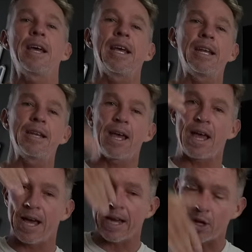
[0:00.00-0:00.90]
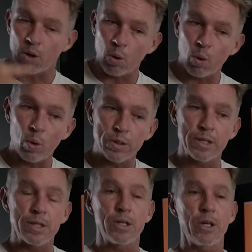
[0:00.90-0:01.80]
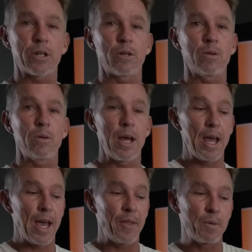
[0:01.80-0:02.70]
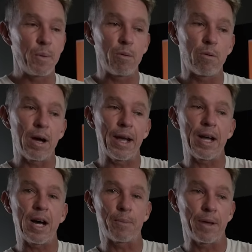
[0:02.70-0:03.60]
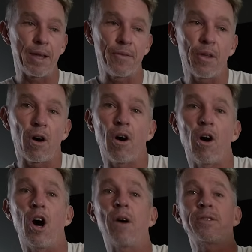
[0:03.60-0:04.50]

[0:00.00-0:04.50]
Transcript: in a quarter circle and then we ride up in the half